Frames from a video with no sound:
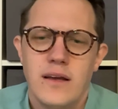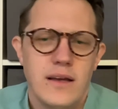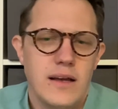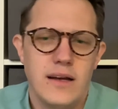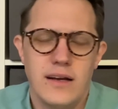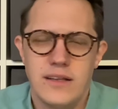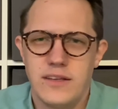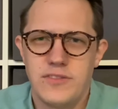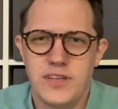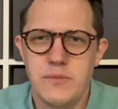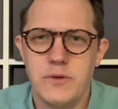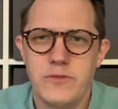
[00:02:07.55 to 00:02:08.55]
Uh, as I've
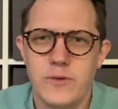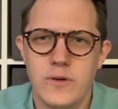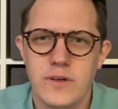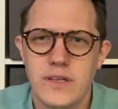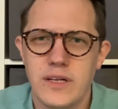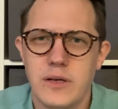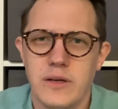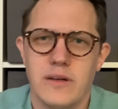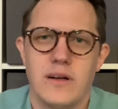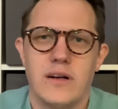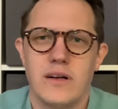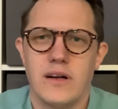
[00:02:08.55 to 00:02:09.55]
said before, there
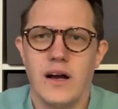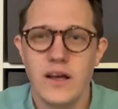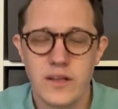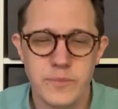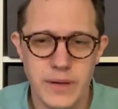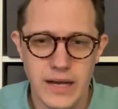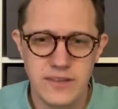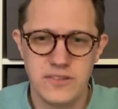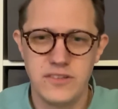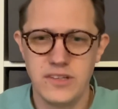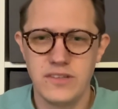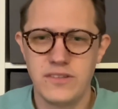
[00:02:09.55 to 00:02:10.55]
are other
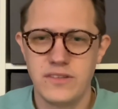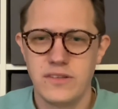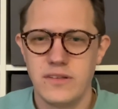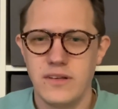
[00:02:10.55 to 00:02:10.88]
passages,